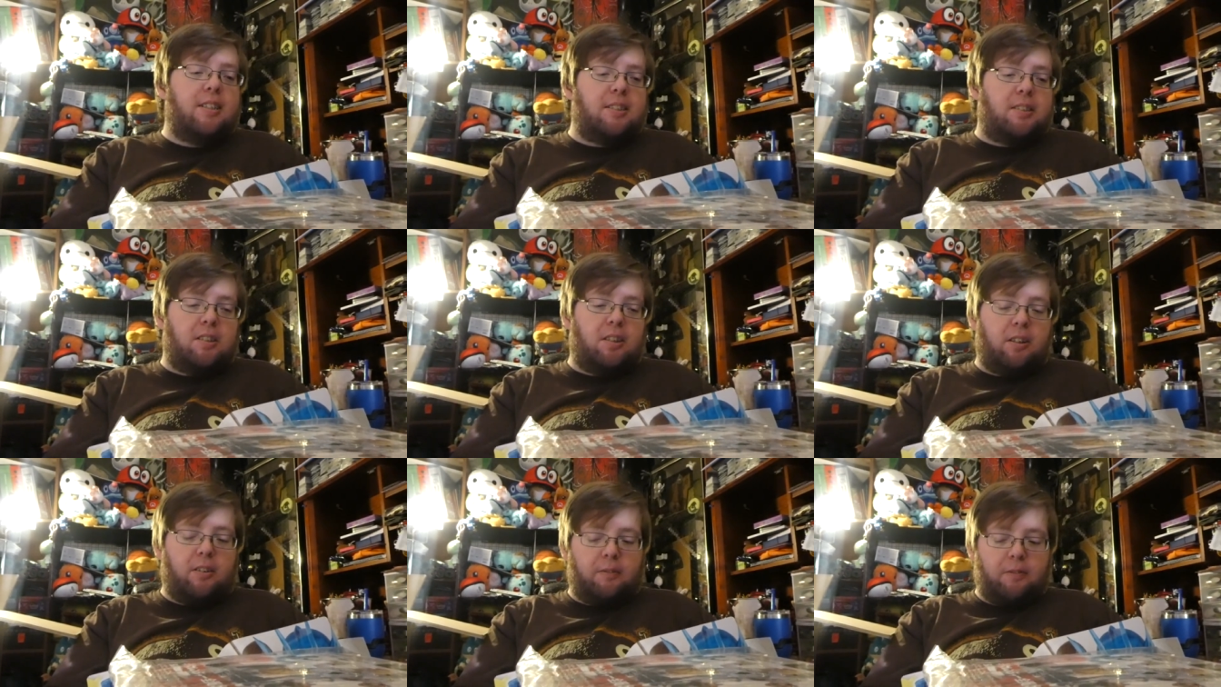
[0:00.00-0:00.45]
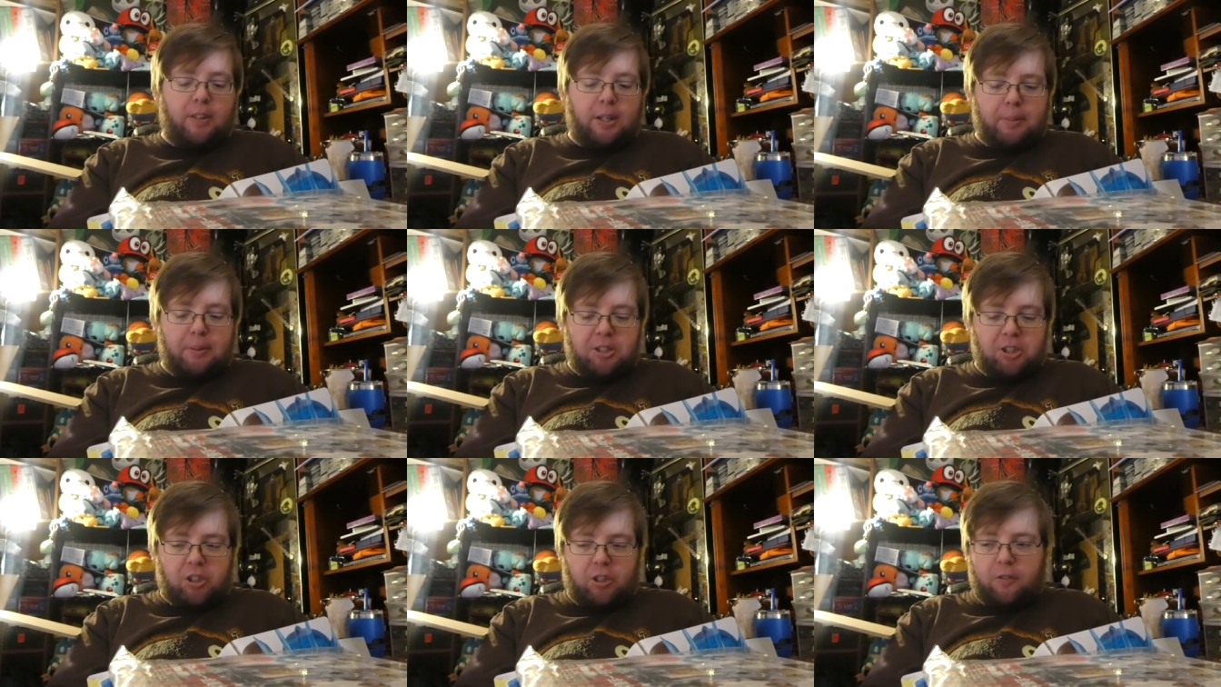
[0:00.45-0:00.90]
So
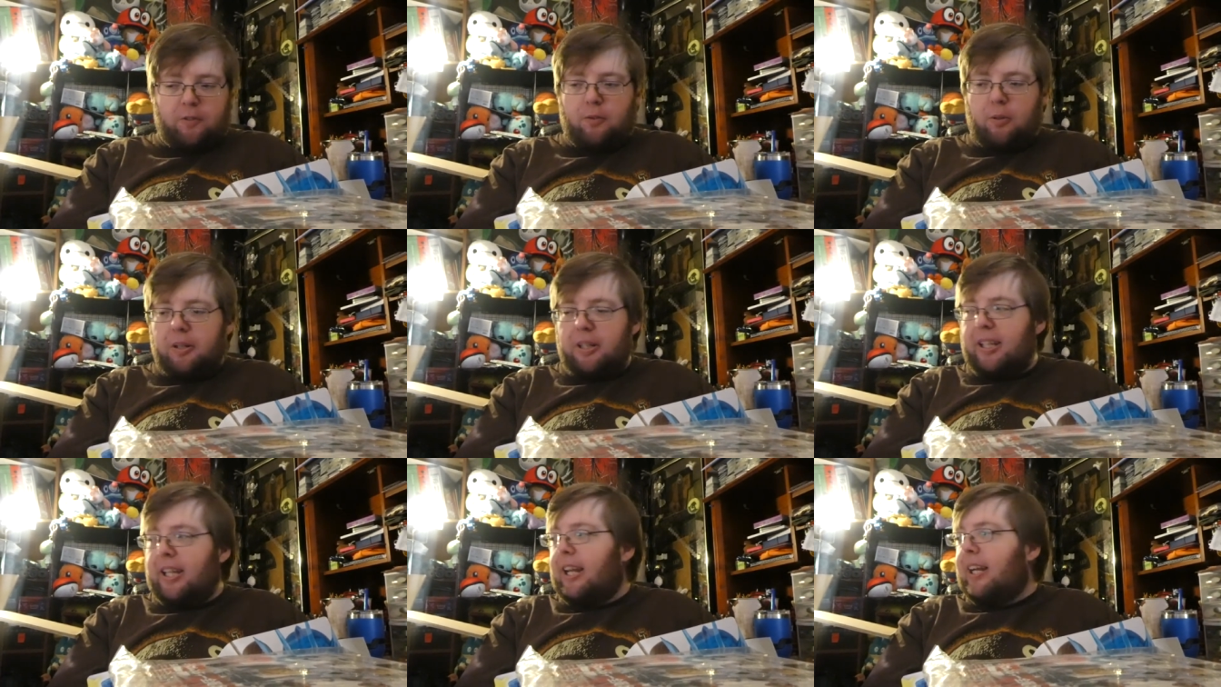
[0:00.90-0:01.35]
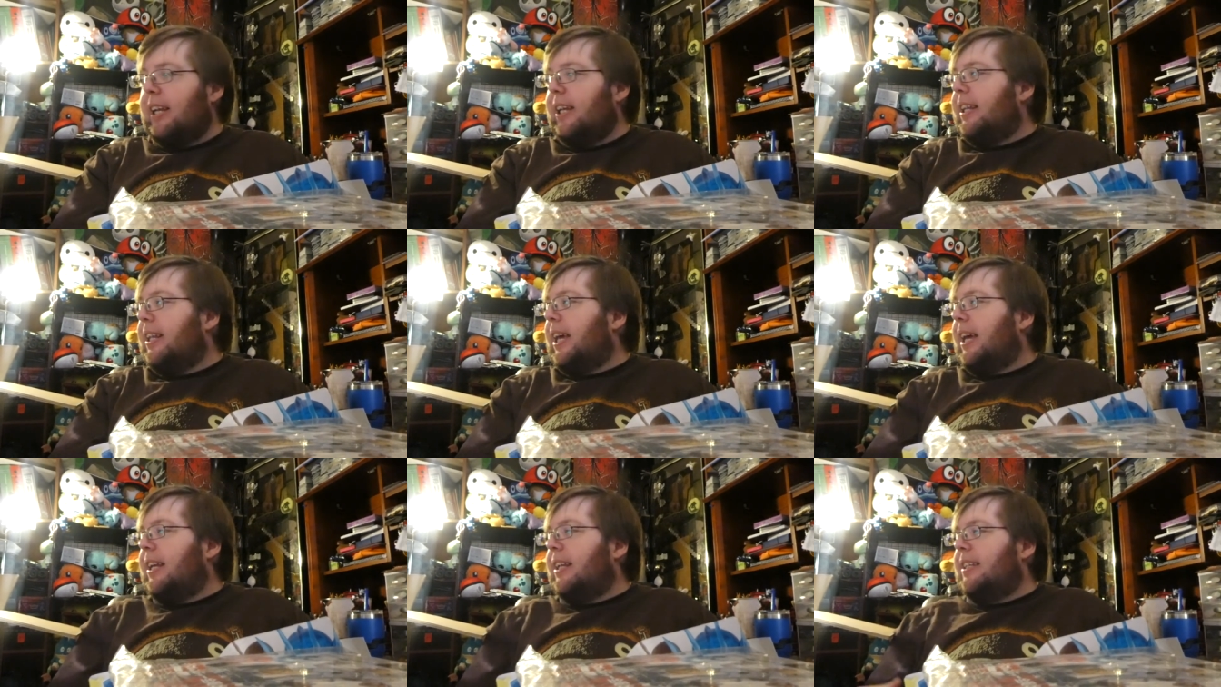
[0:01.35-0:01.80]
very much looking forward to that.
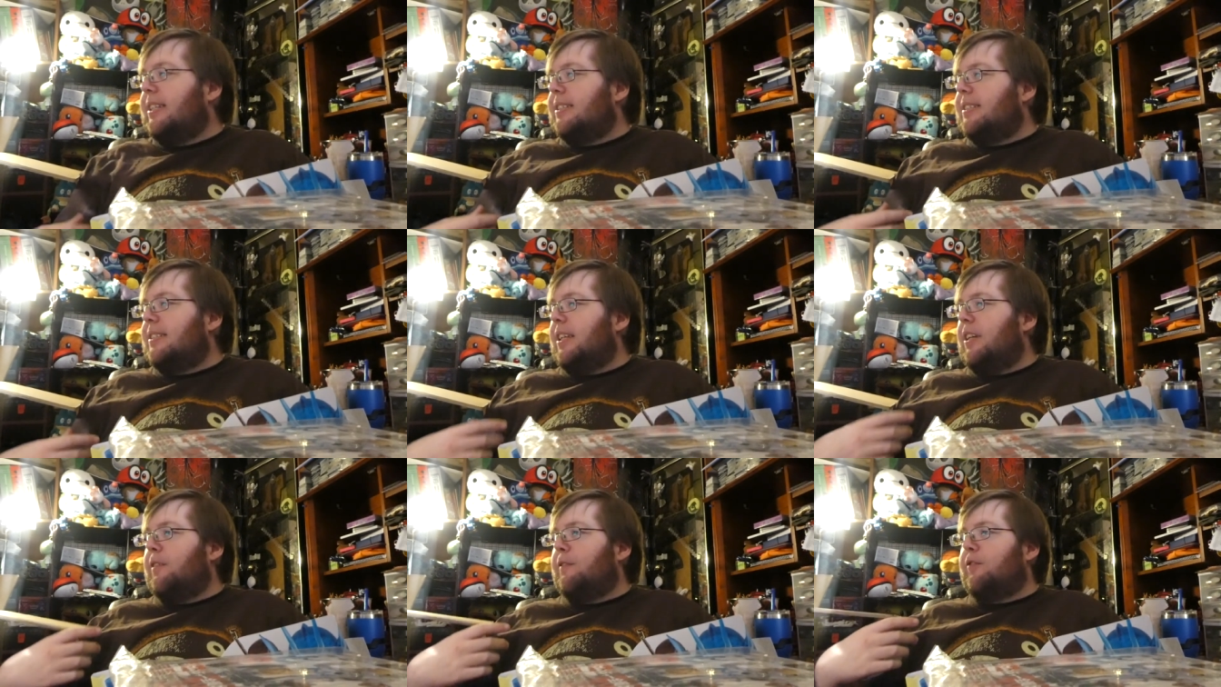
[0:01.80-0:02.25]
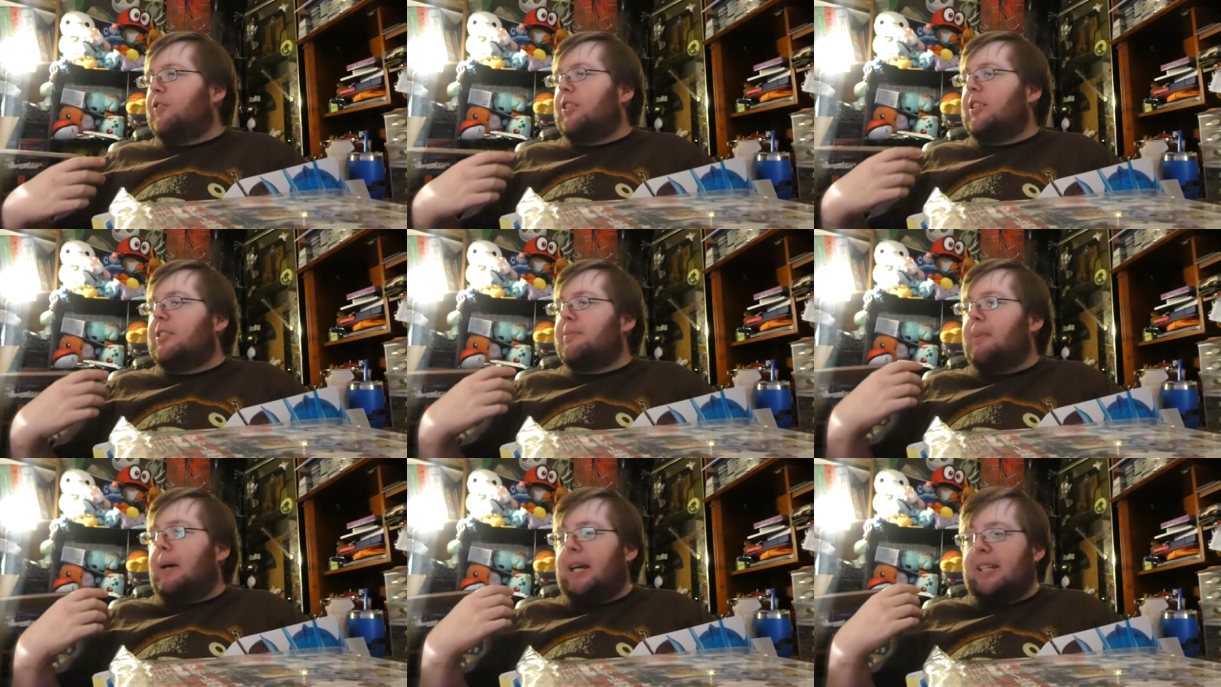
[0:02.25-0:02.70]
And that is it for
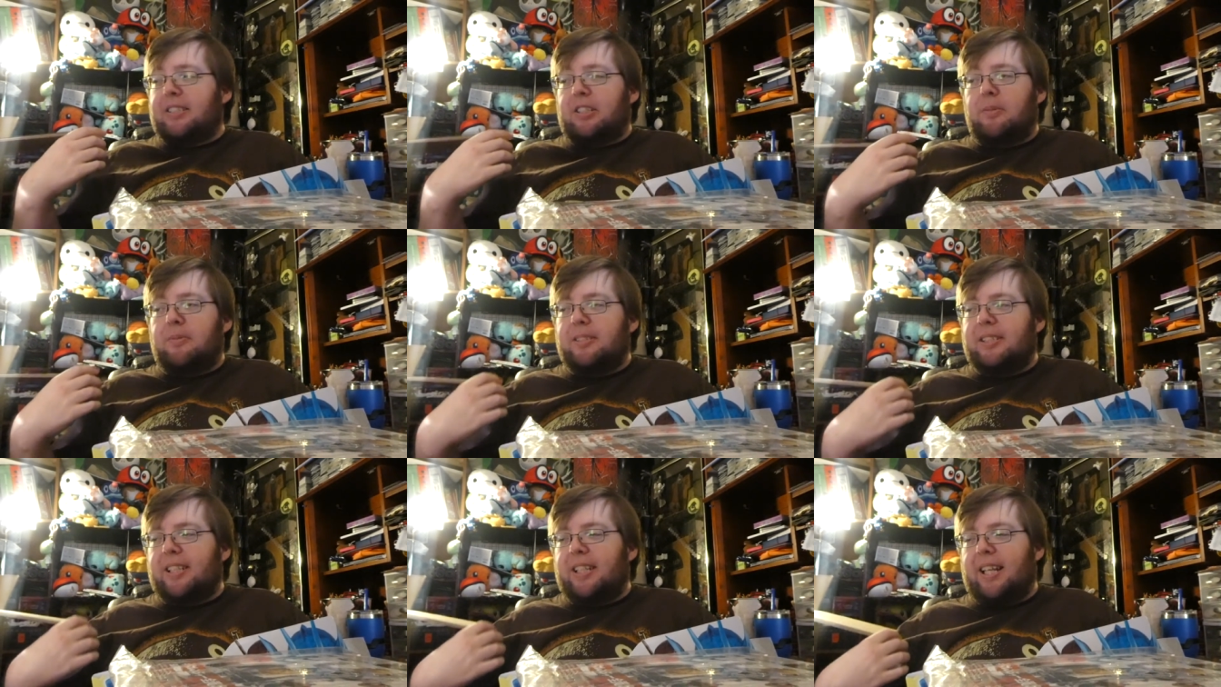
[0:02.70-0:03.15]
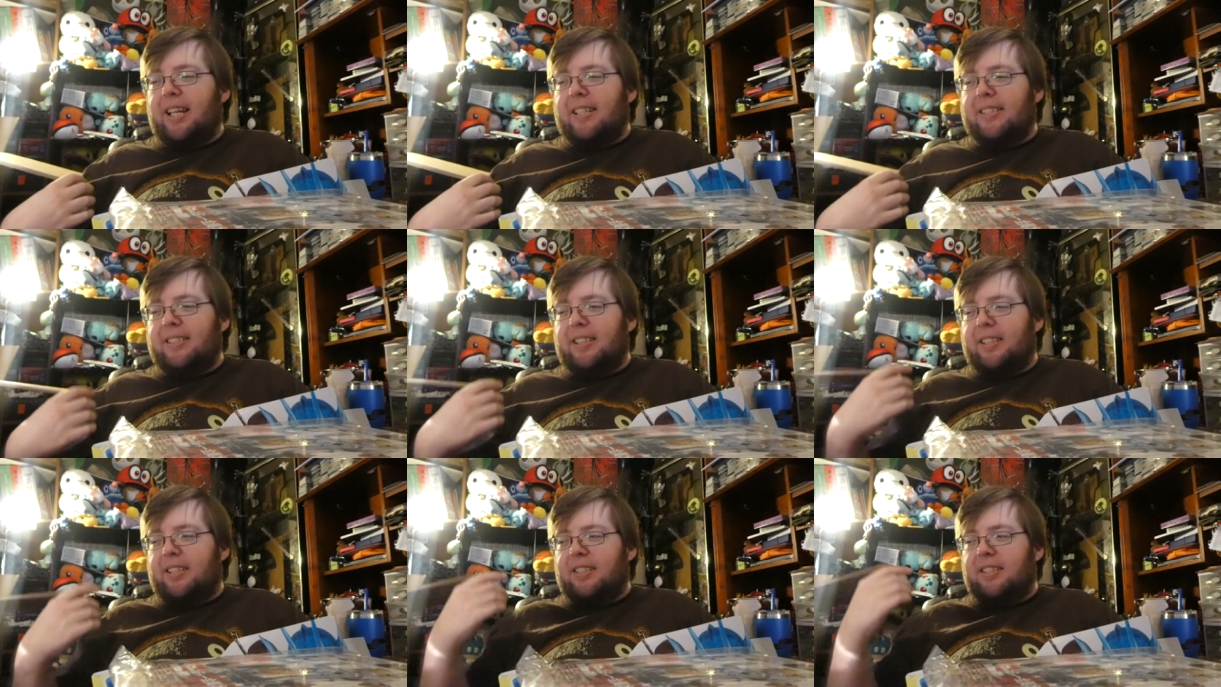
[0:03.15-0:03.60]
this box. I won't say that
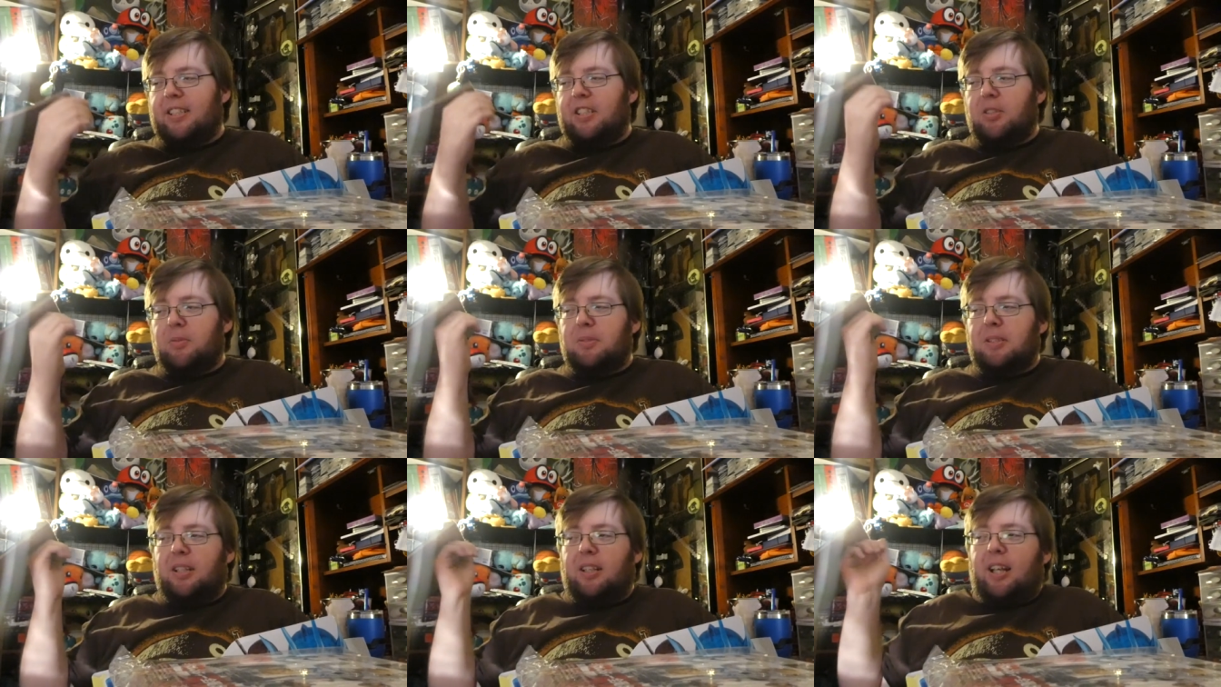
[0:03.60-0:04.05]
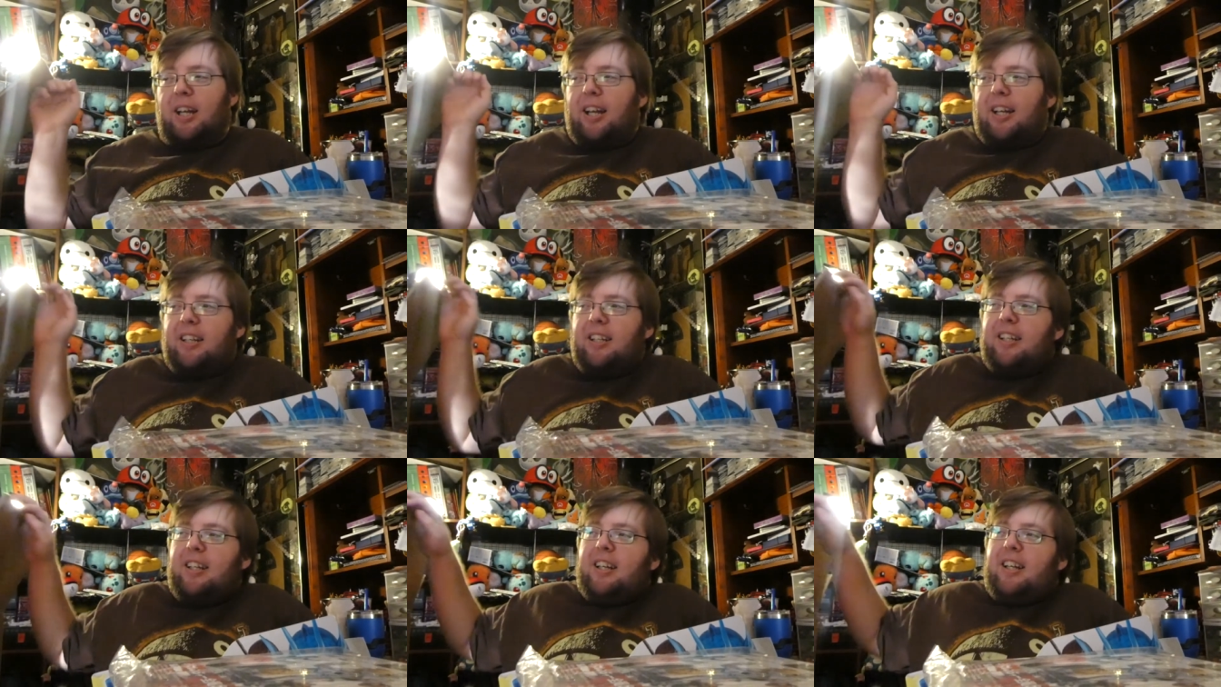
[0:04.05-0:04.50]
is it because this was a lot.